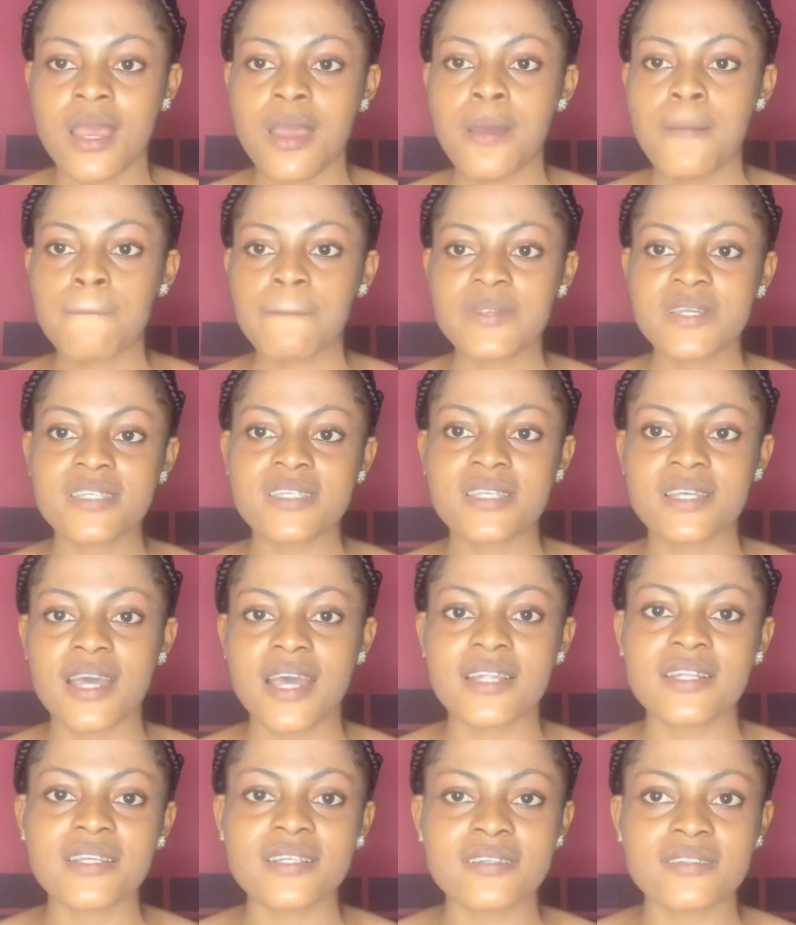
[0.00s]
please
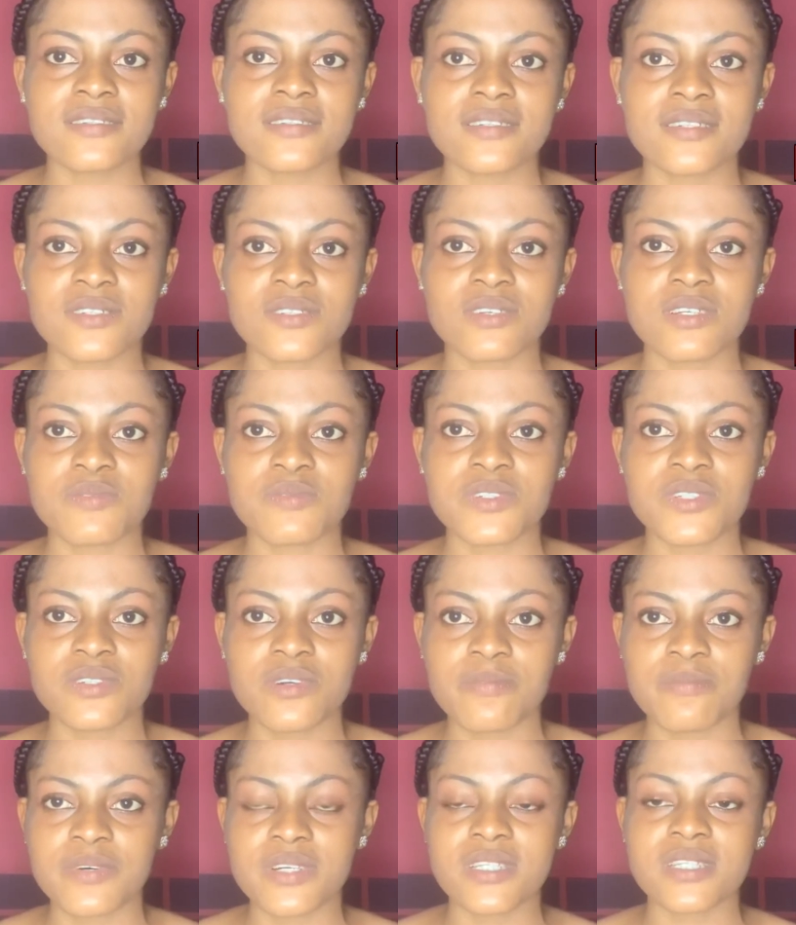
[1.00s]
kindly click the subscription
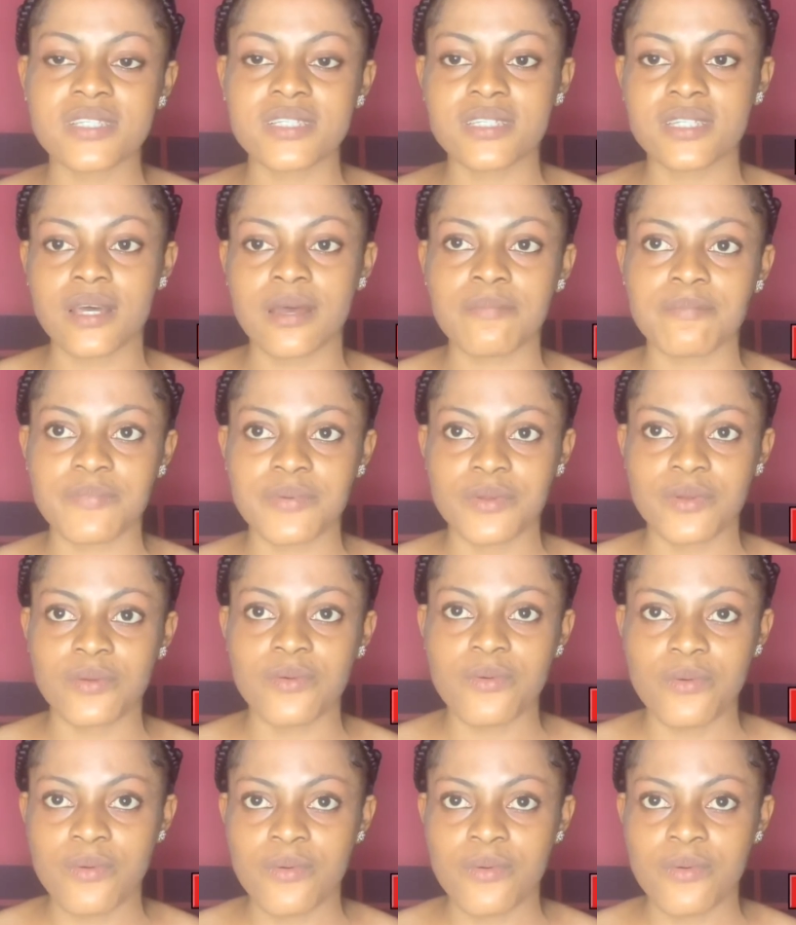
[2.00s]
button down below